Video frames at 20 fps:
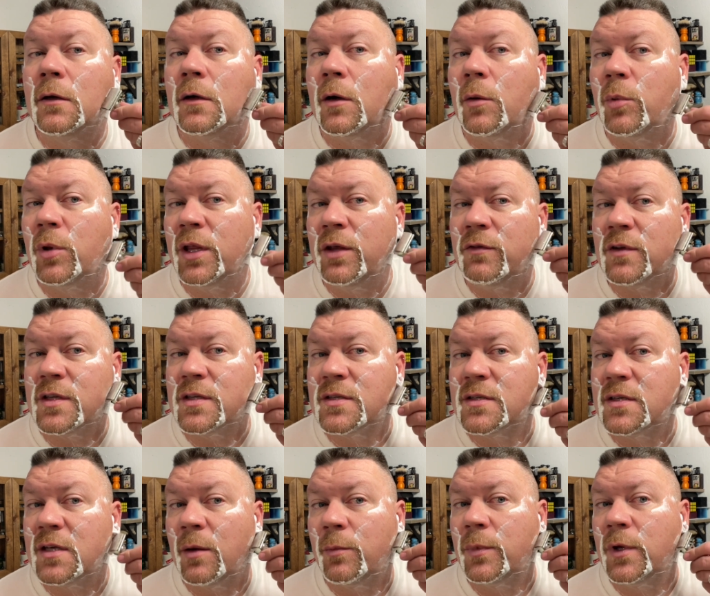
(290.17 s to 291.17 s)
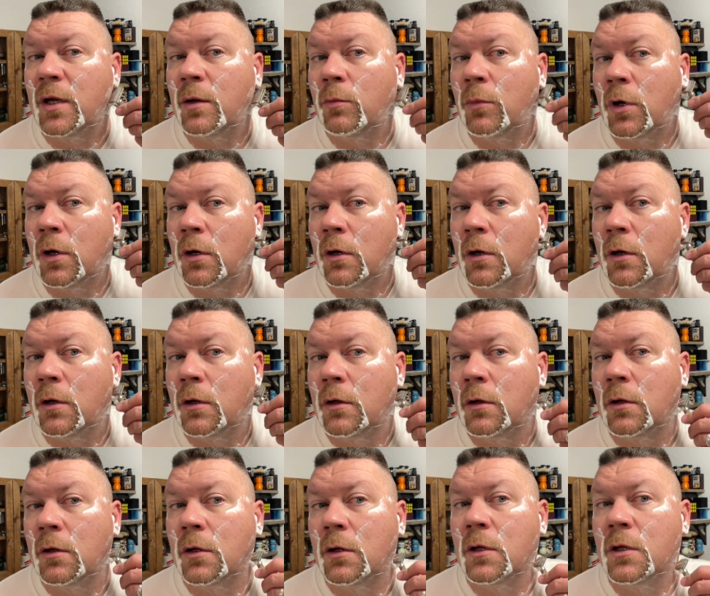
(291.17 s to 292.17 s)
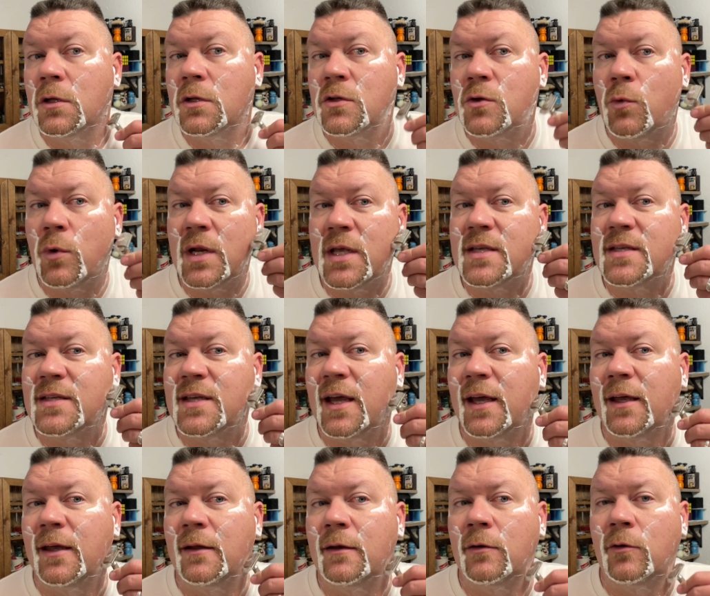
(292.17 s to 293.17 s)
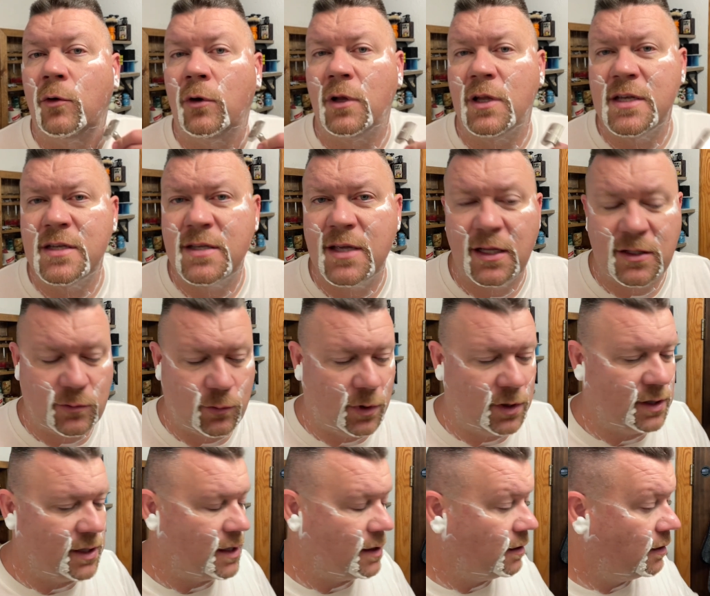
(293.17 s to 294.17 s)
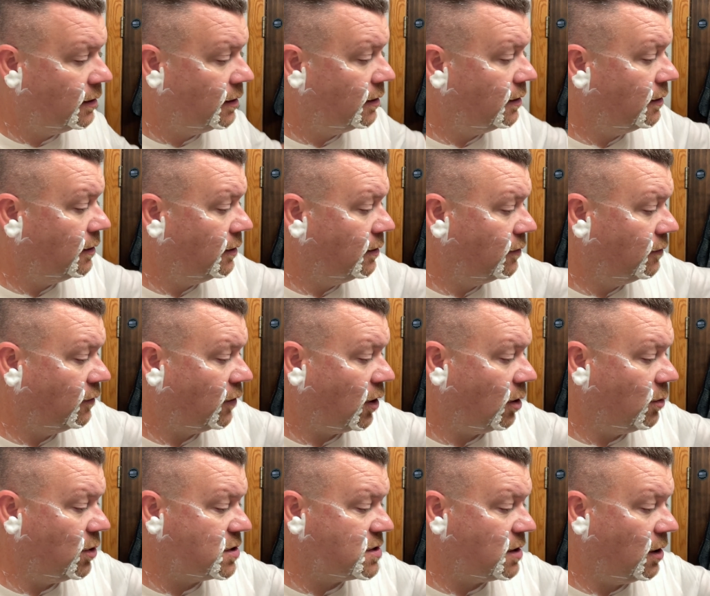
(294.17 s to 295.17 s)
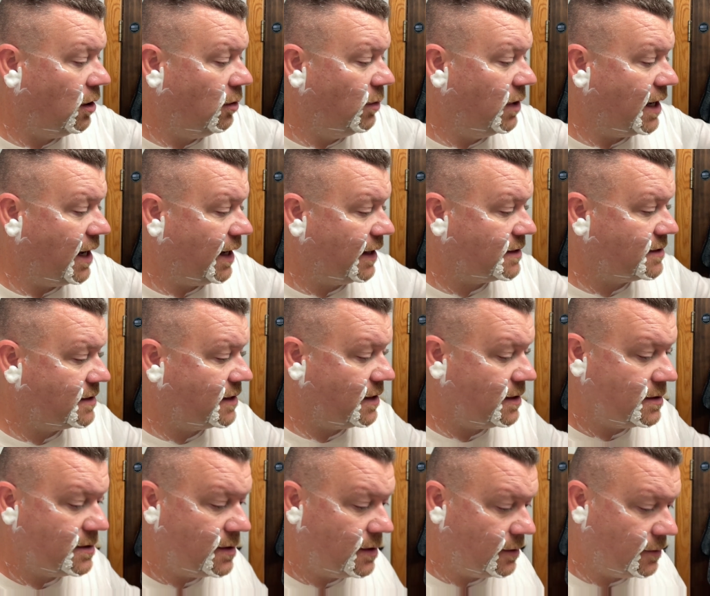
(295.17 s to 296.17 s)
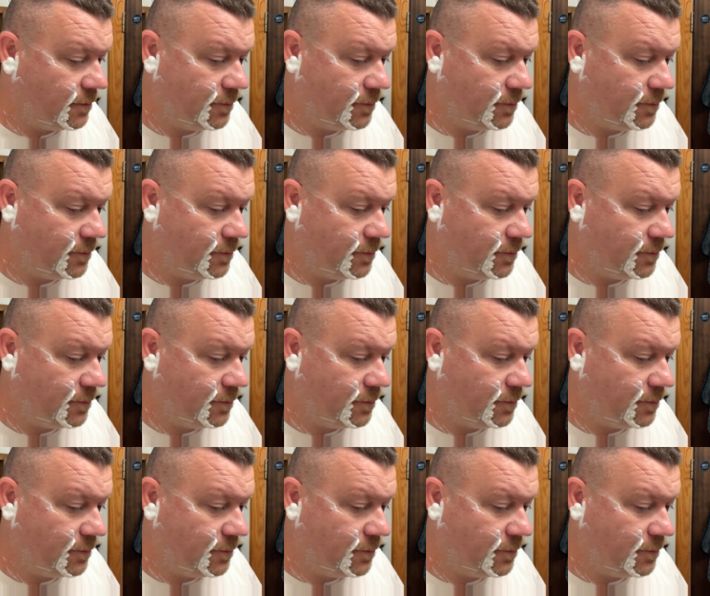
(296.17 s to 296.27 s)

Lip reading: I believe it's September 22nd, or at least that's what the Farmer's Almanac says.